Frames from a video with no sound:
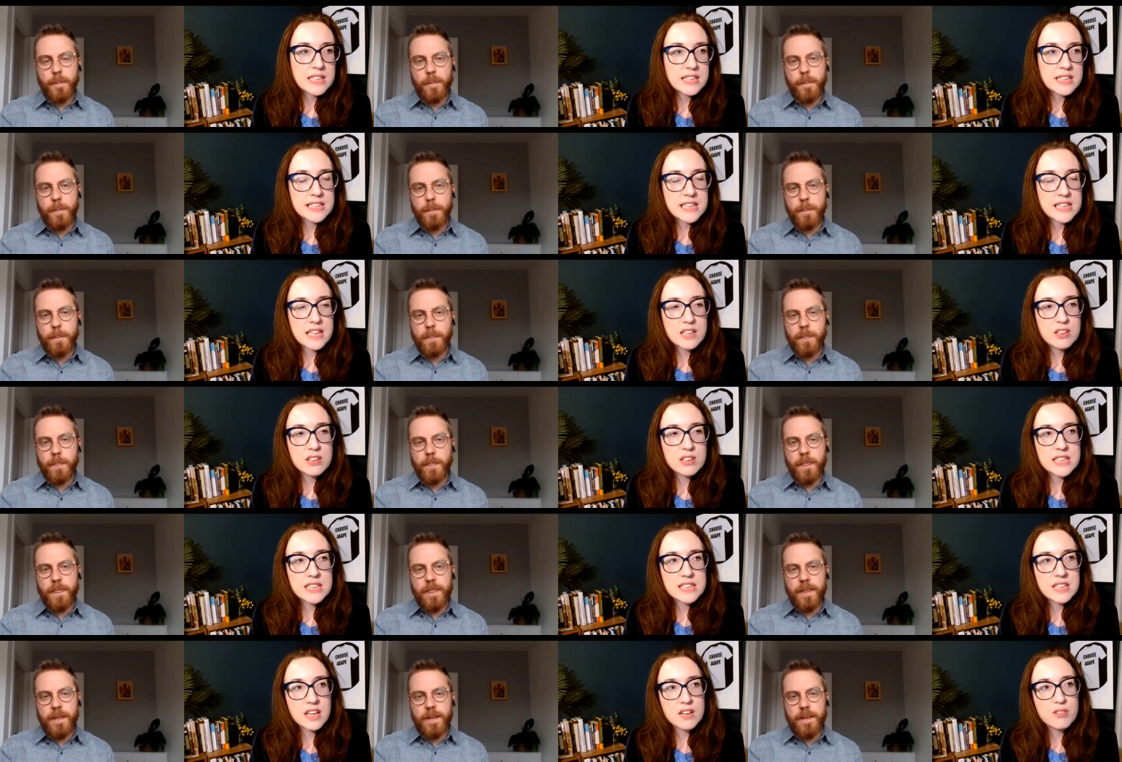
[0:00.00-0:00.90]
Speaker 1: this sudden
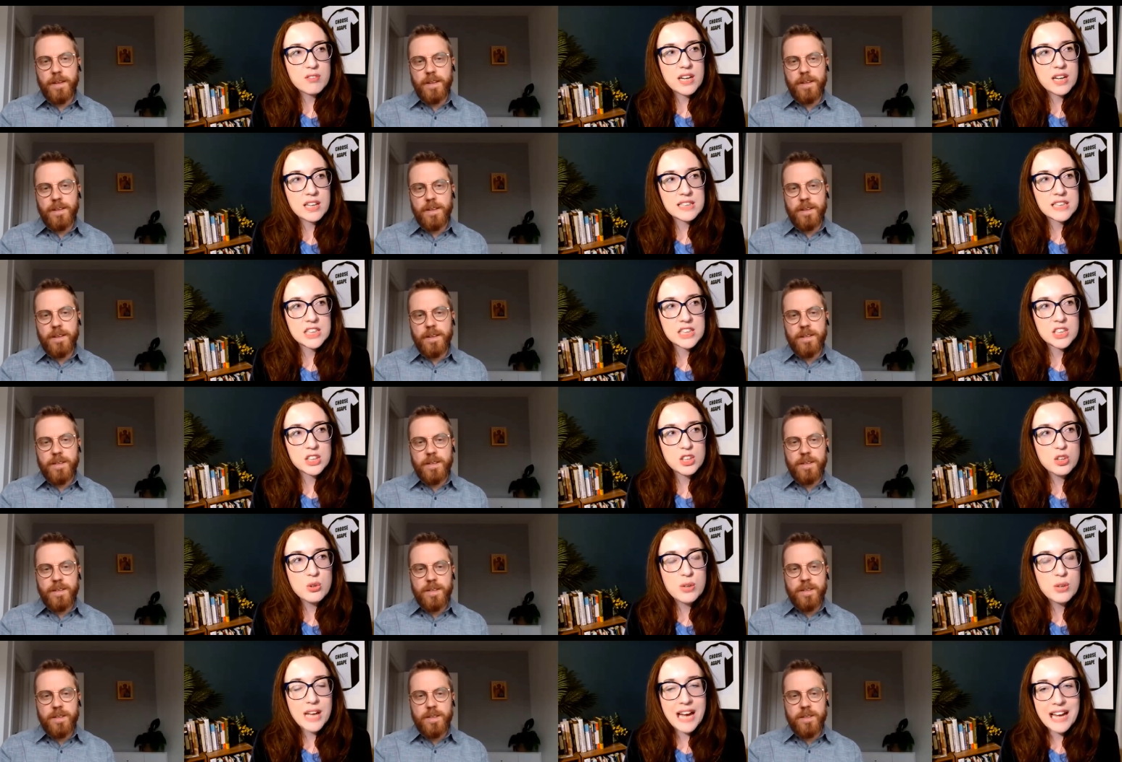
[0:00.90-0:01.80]
this kind of realization that you
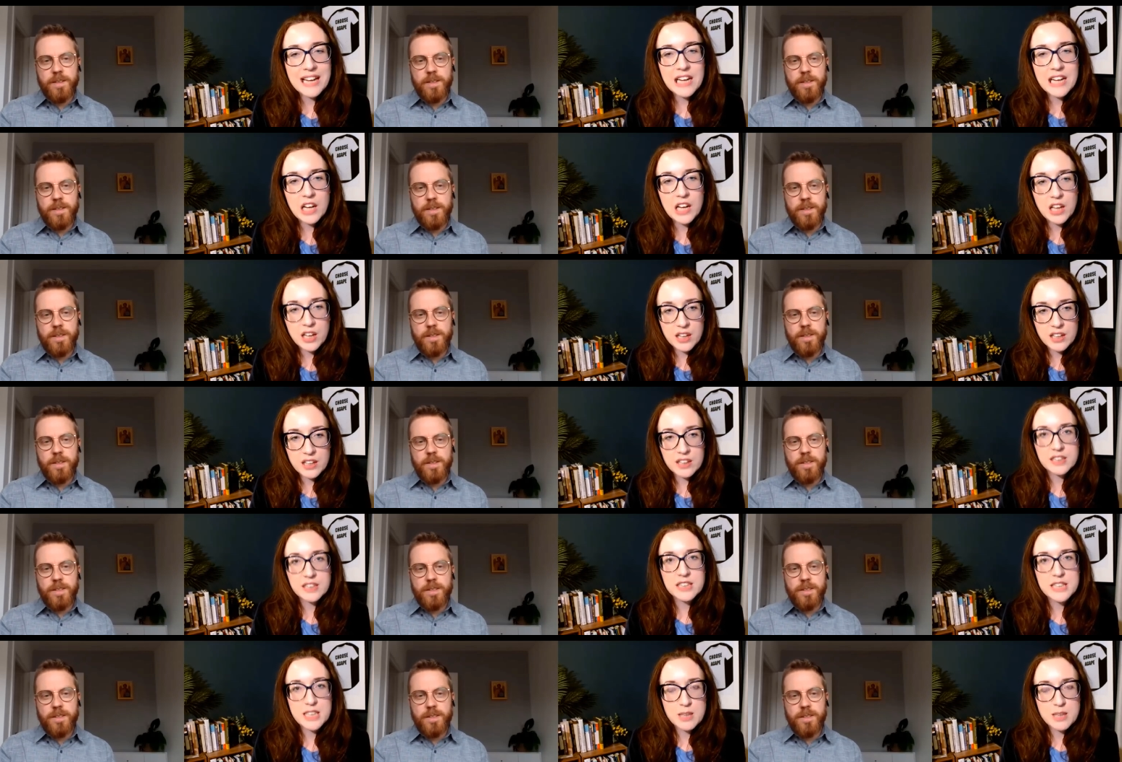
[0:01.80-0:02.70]
can
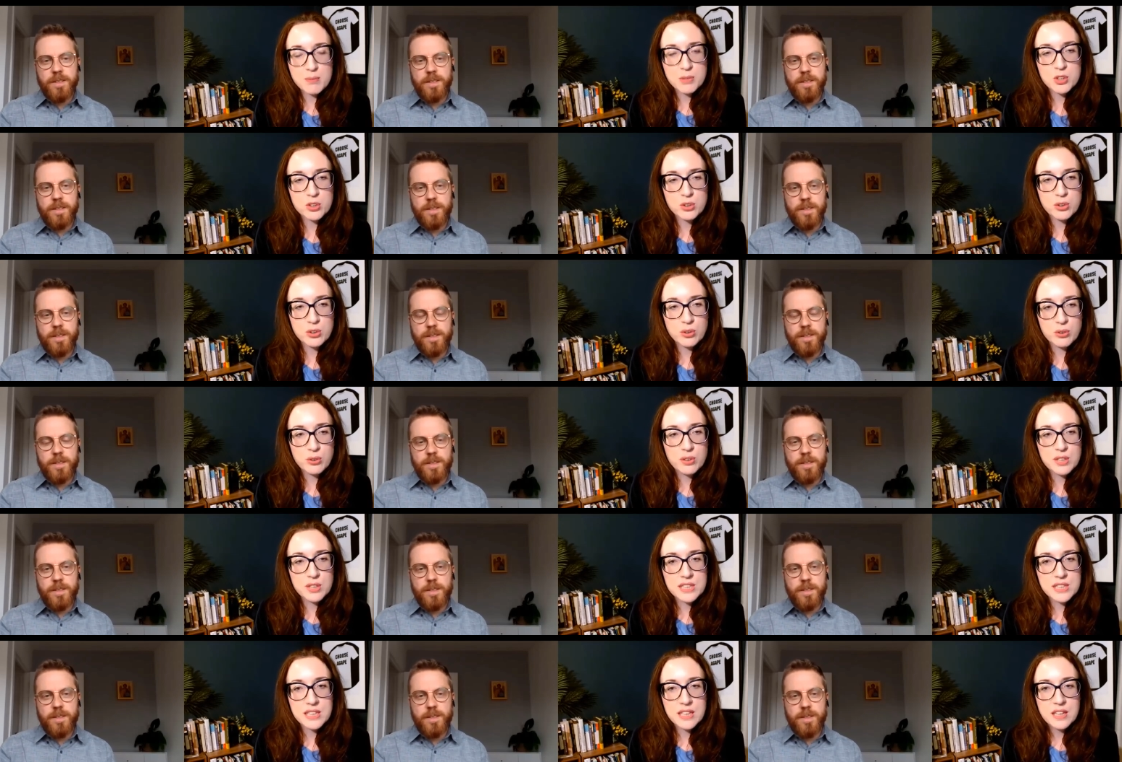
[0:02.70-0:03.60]
learn deep
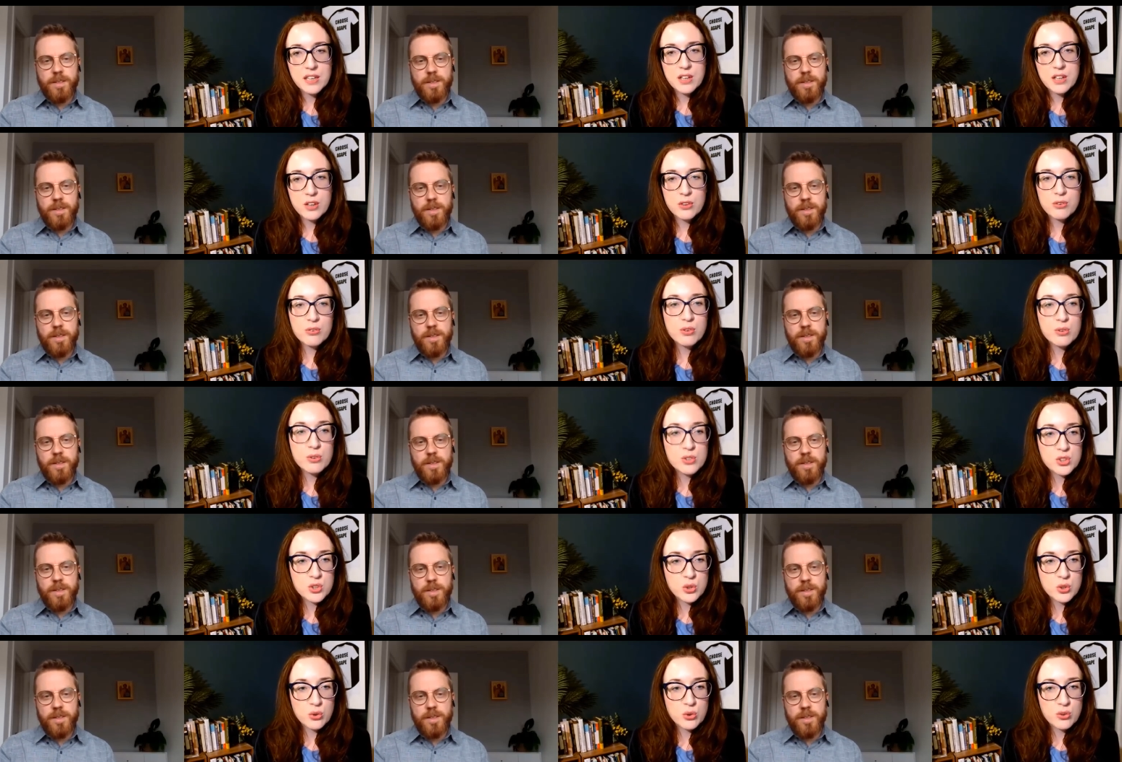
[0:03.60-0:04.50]
truths through
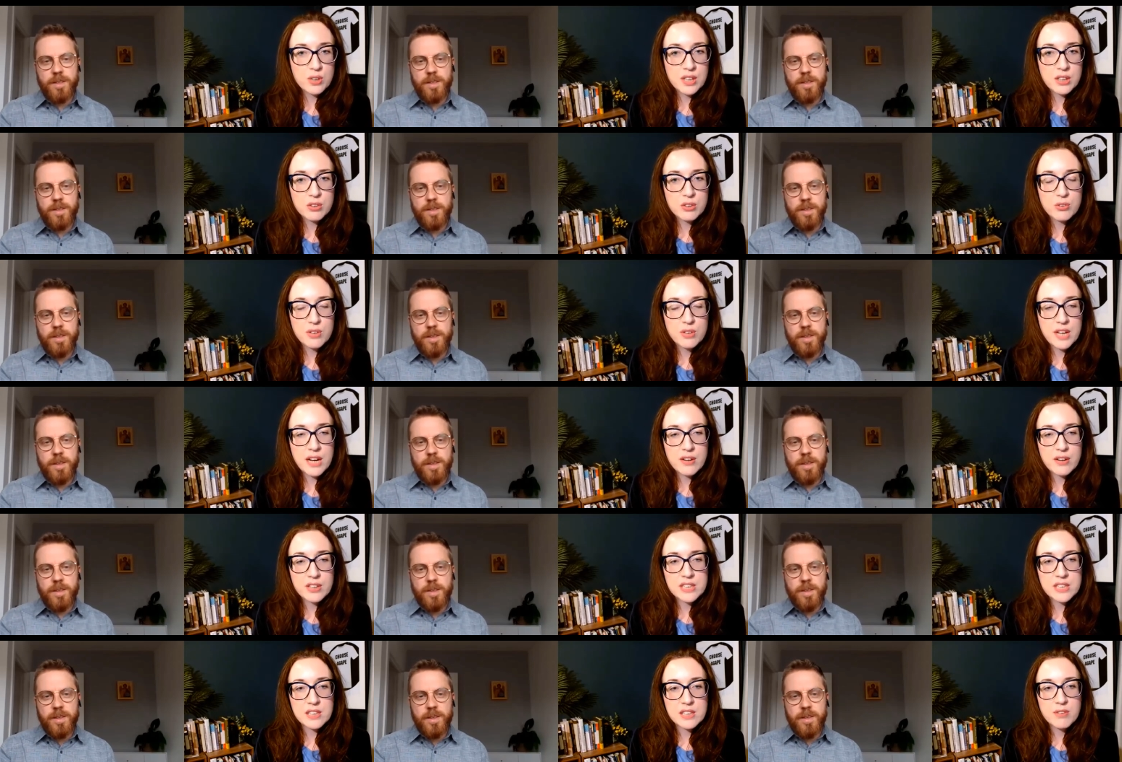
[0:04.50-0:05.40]
story, through
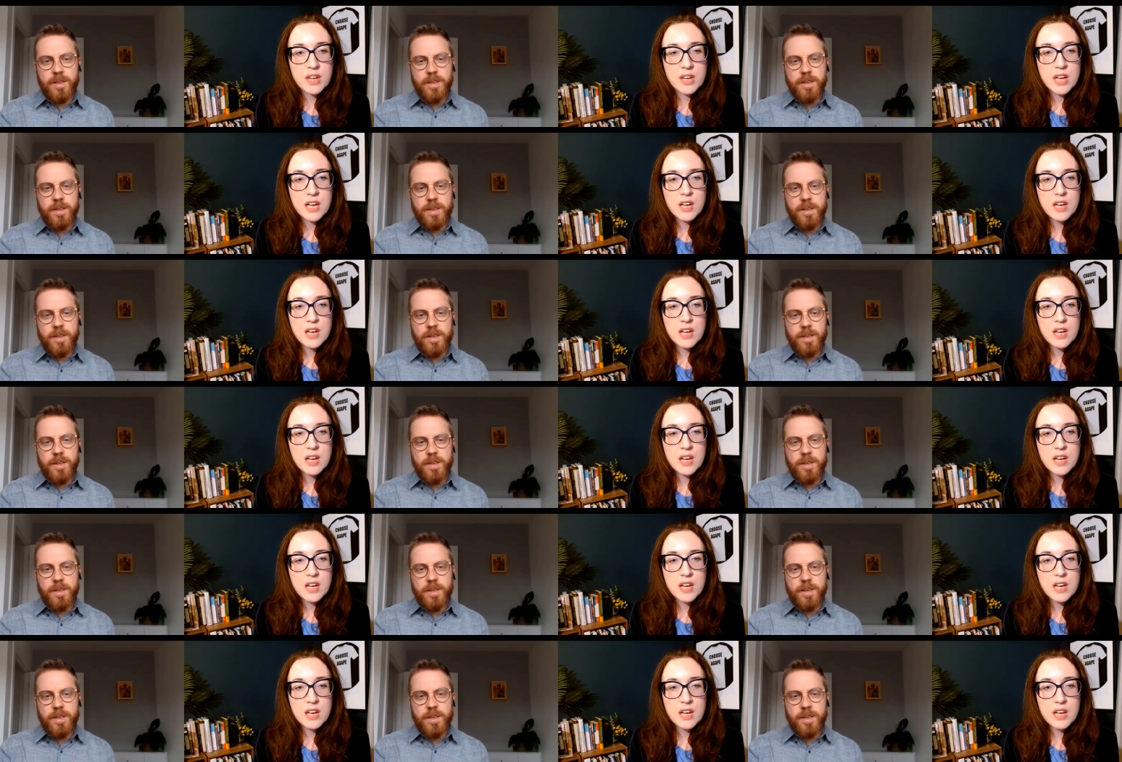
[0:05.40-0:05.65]
narrative,